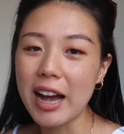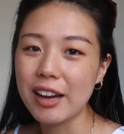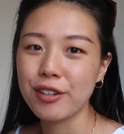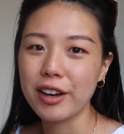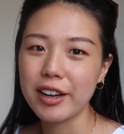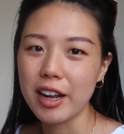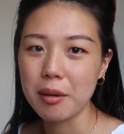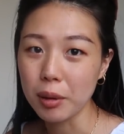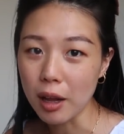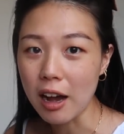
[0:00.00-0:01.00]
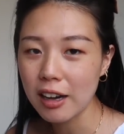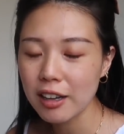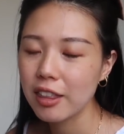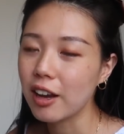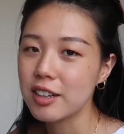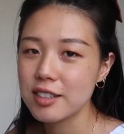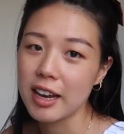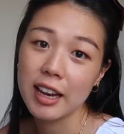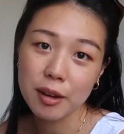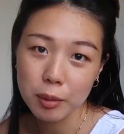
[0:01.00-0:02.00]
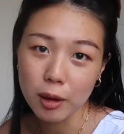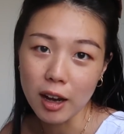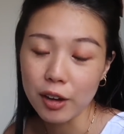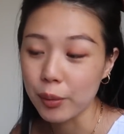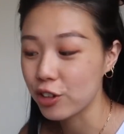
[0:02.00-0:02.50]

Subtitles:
I created a blog, the Hard to Hana blog,